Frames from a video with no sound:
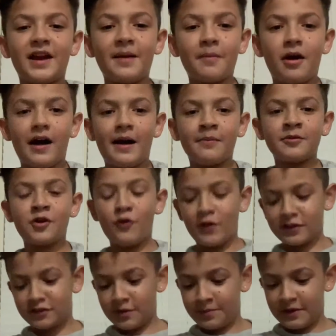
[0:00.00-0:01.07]
I'm going
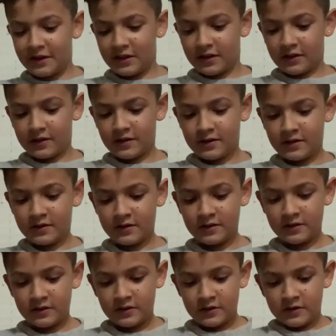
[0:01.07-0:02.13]
to be.
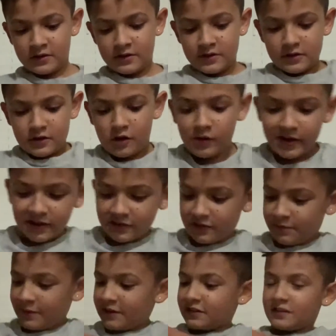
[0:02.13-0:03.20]
Oh wait, it
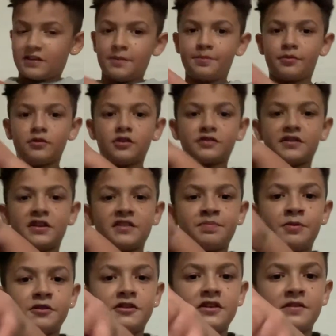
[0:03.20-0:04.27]
makes it simple. Look, they just
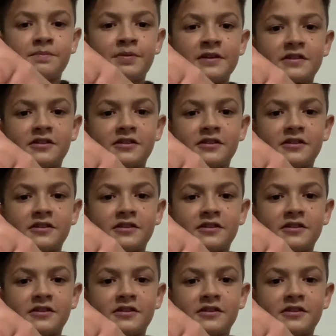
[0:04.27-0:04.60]
put a piece of